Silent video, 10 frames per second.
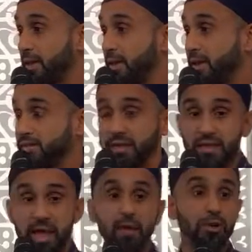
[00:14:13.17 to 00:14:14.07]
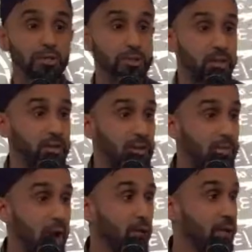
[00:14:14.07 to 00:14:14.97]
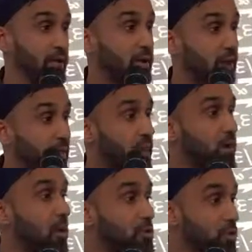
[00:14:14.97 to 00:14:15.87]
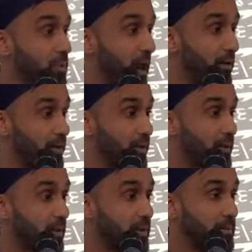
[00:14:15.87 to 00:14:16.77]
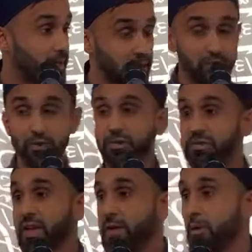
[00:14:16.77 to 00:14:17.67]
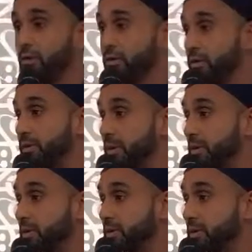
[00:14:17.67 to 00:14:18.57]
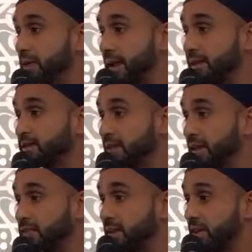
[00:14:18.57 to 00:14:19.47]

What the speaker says: is the language barrier and the culture barrier, because you just came over to the United States.